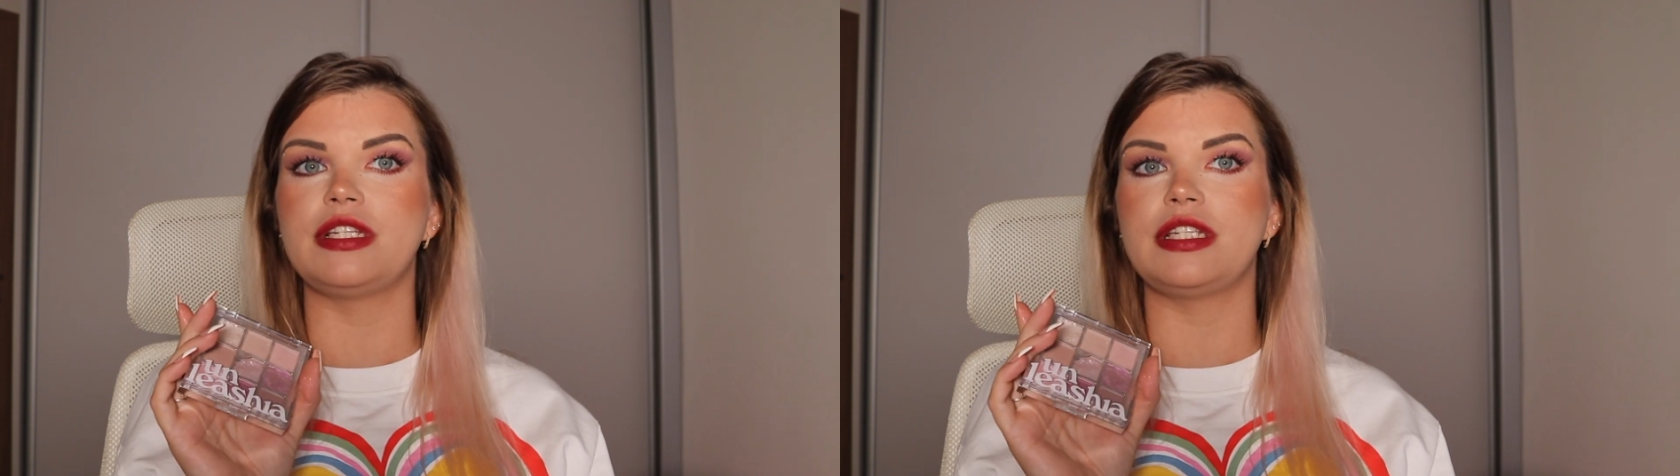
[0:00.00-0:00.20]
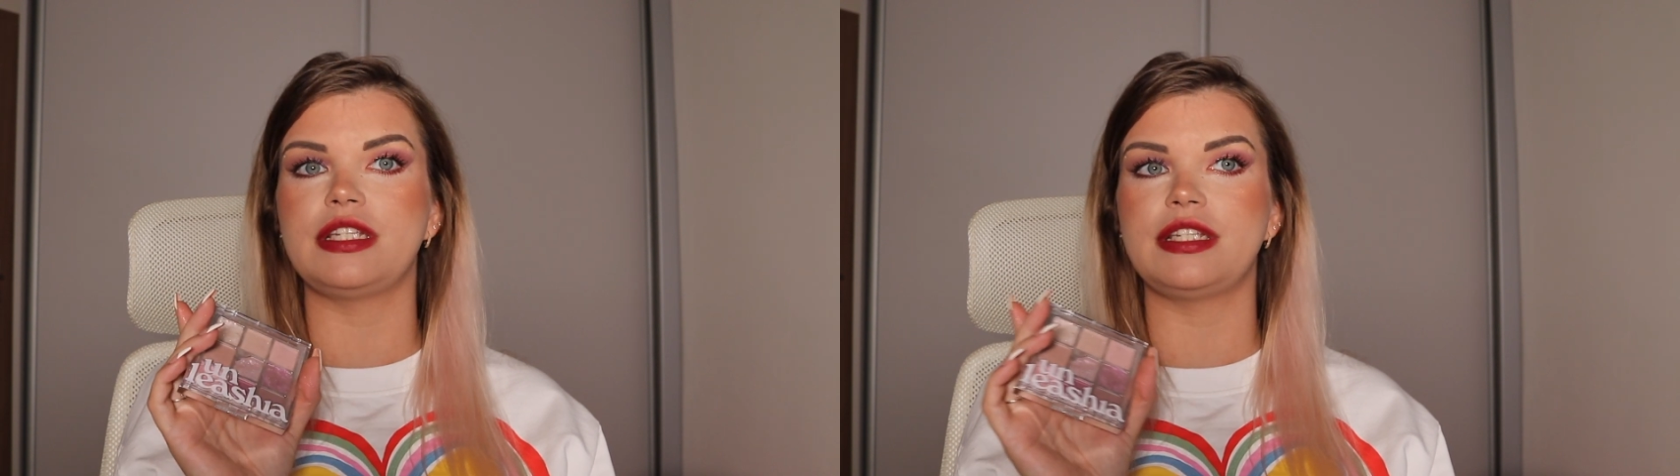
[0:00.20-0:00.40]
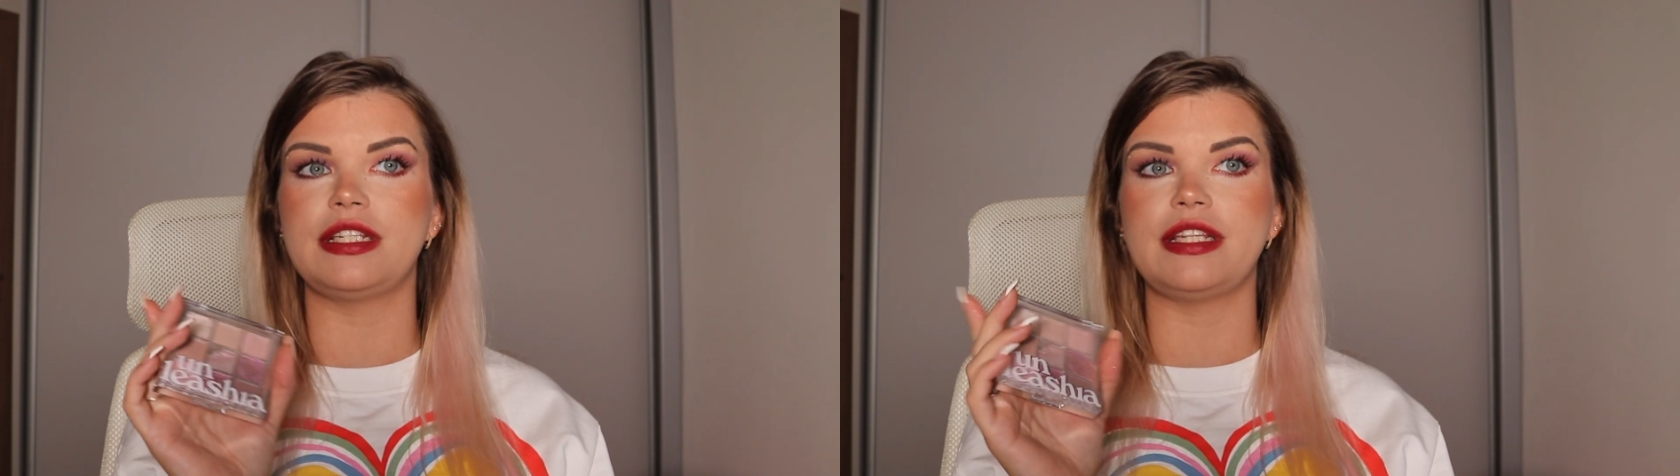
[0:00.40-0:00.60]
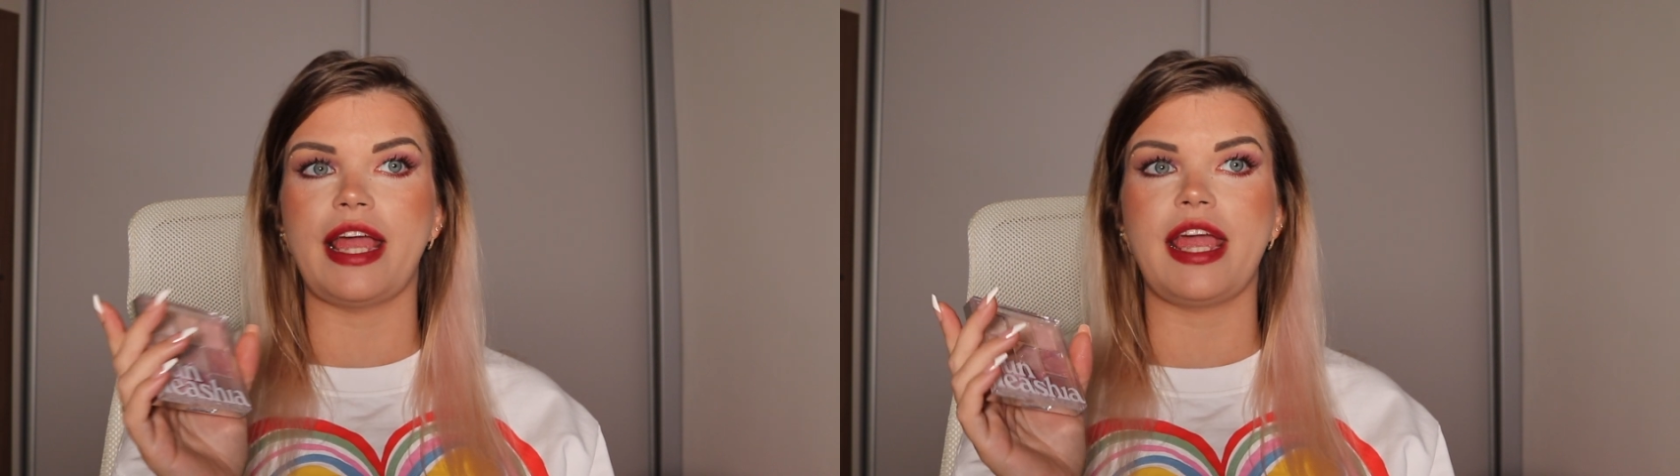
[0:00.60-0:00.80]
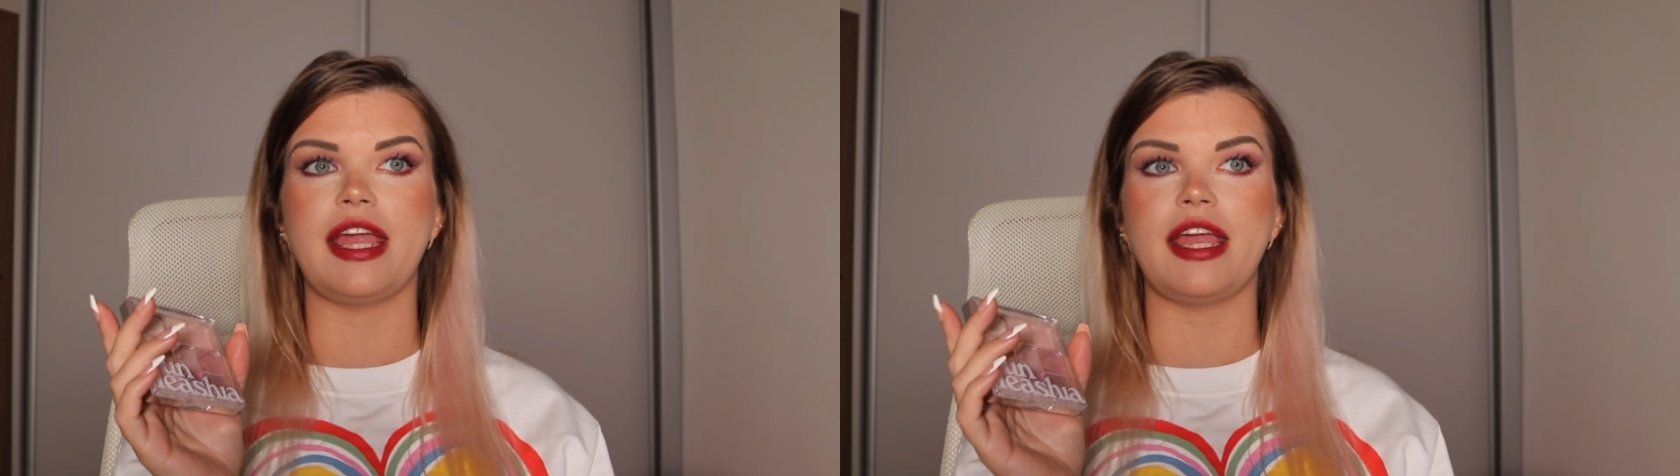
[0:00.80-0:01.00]

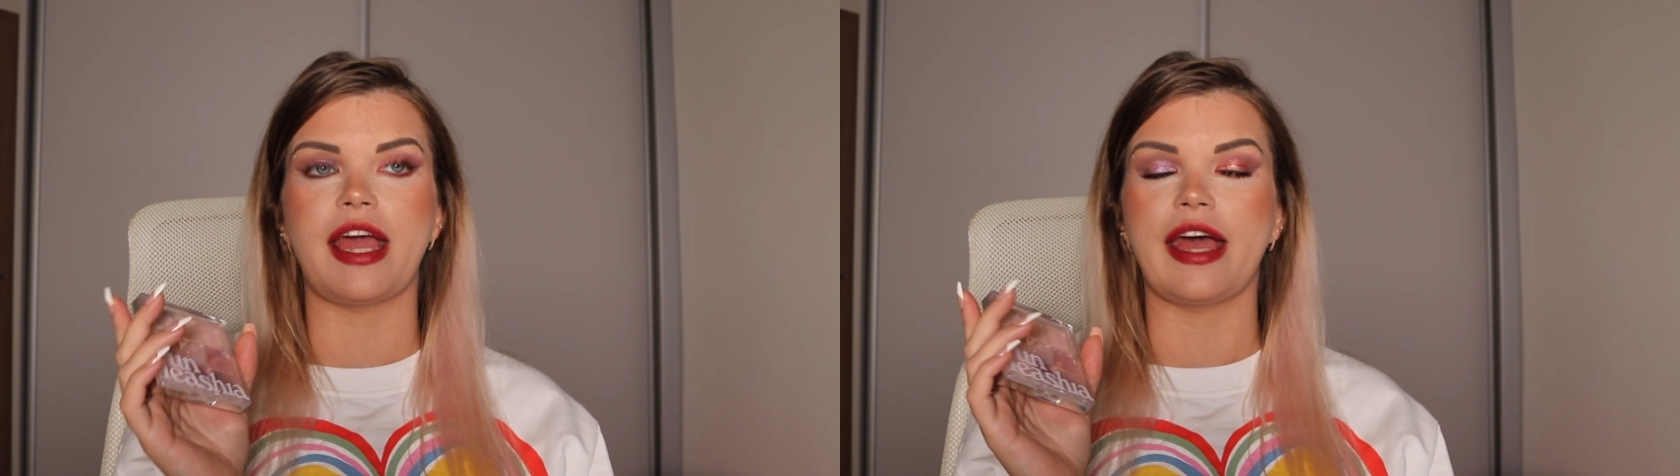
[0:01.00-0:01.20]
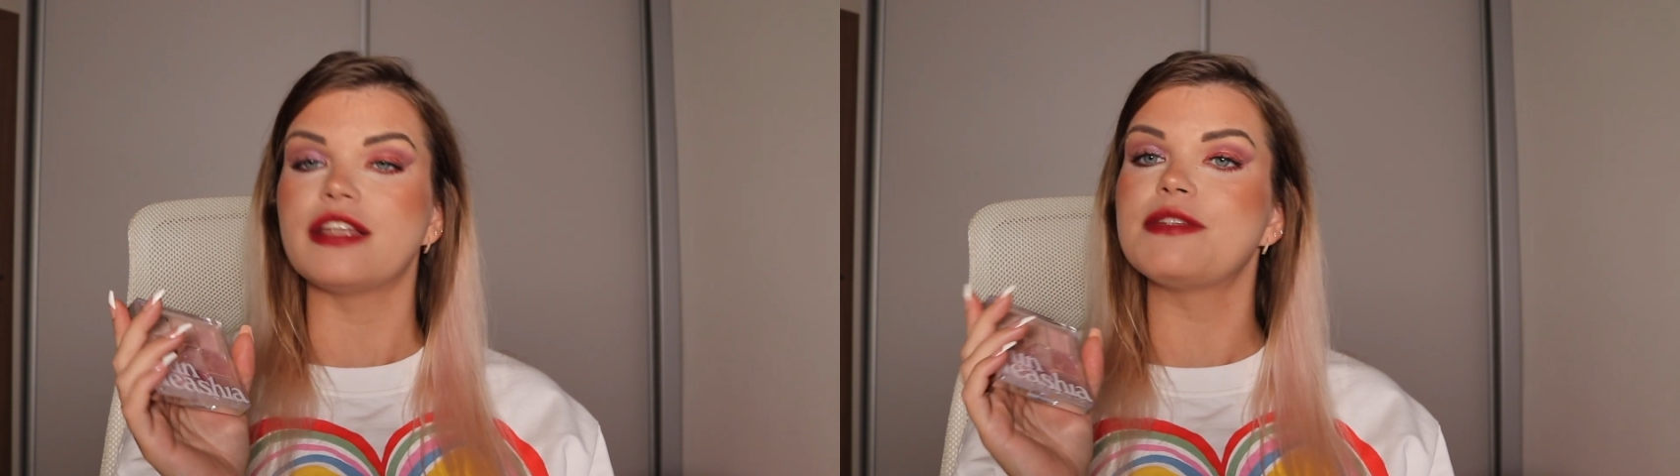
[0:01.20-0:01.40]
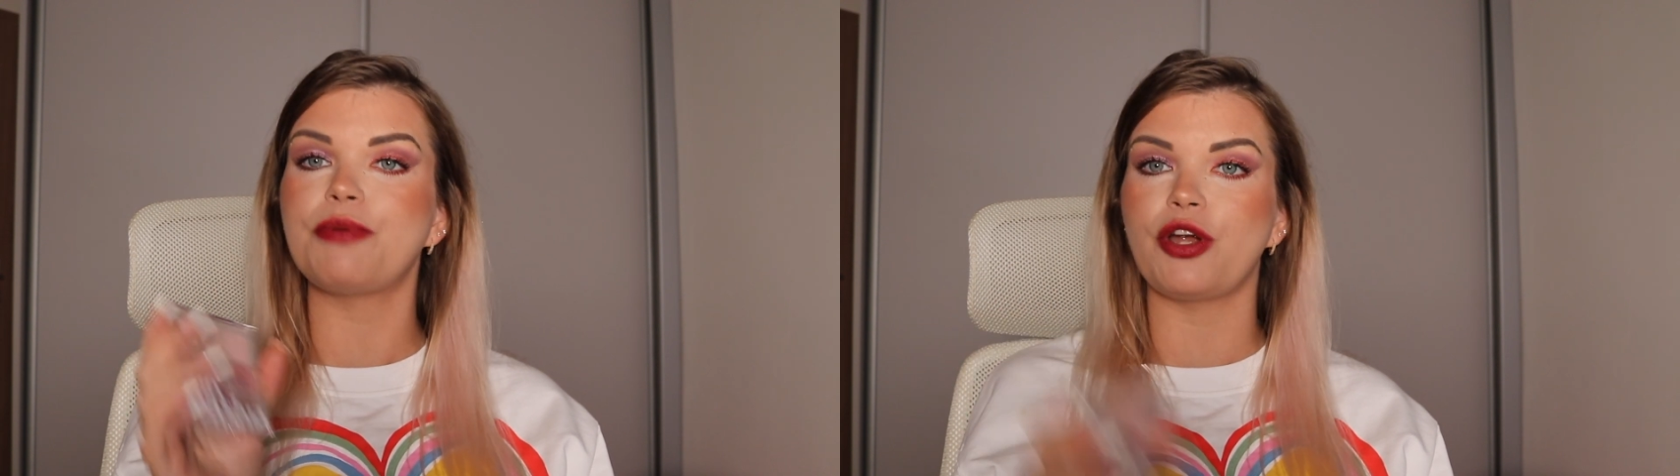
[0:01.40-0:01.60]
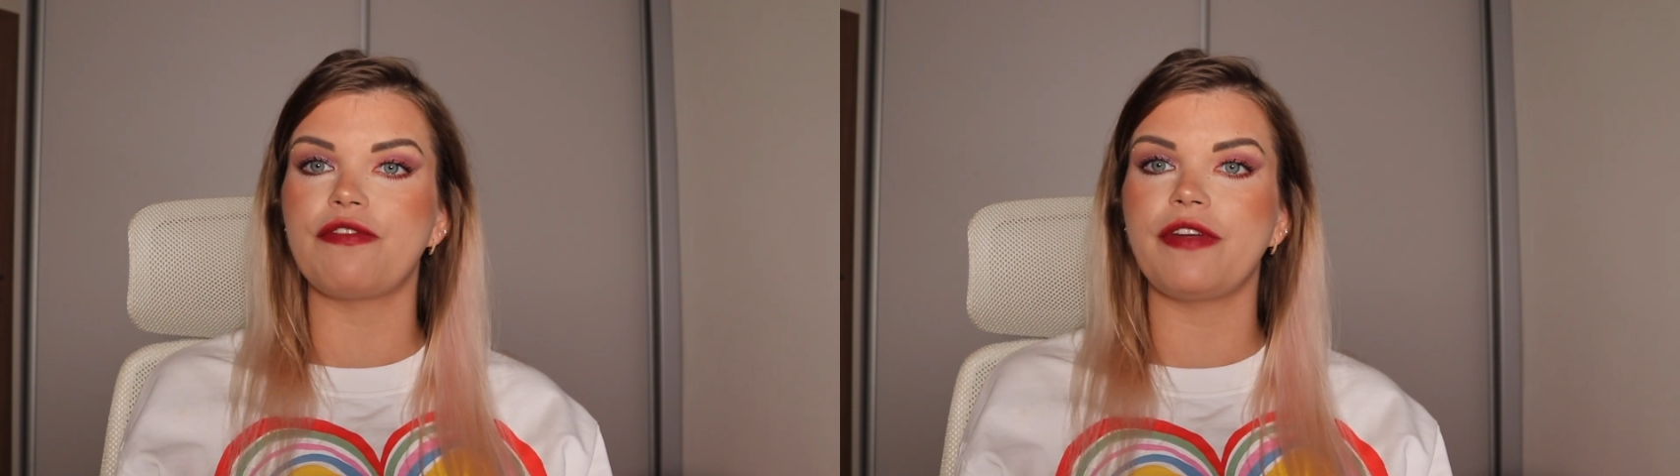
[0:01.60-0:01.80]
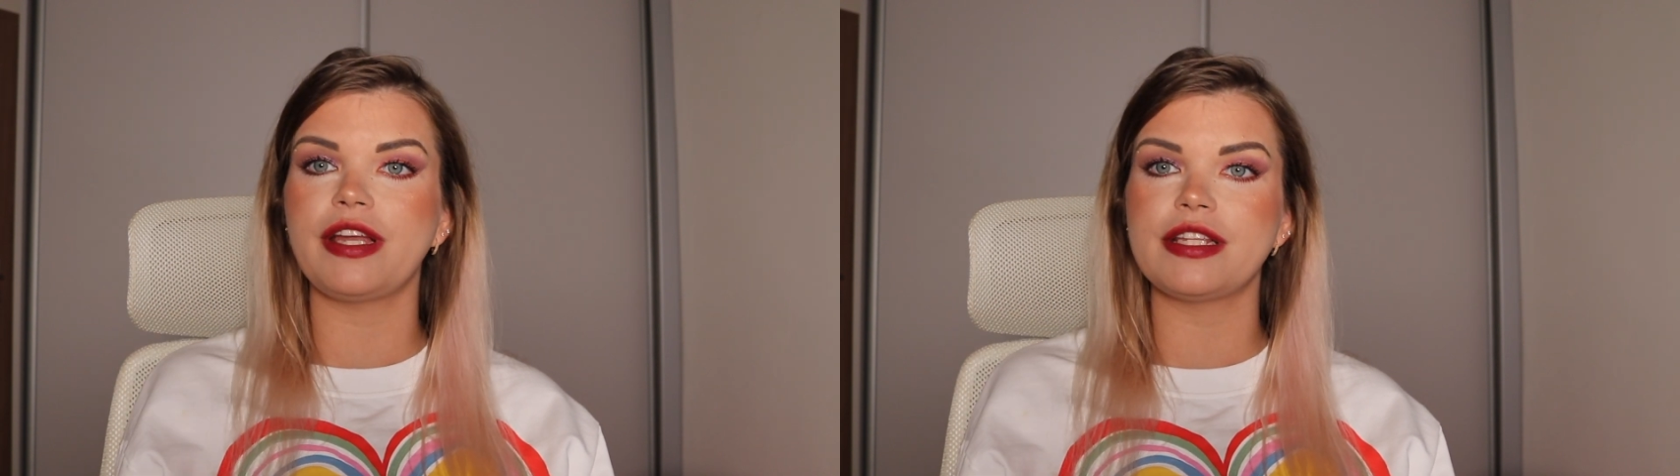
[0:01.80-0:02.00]
stay as
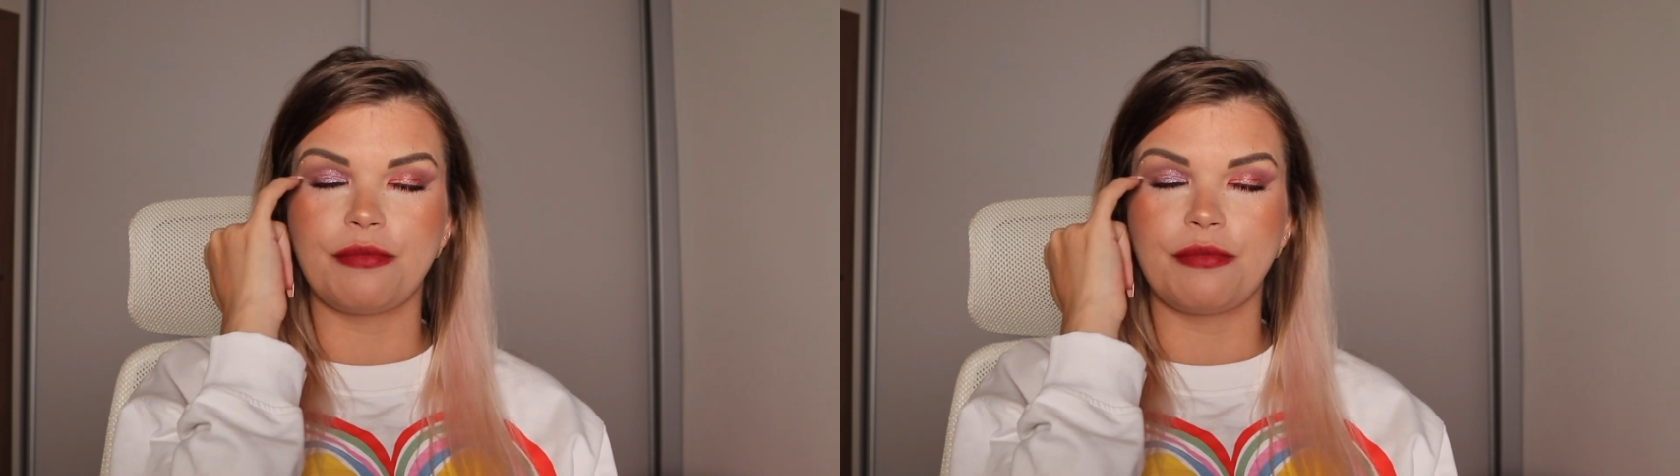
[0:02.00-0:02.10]
perfect,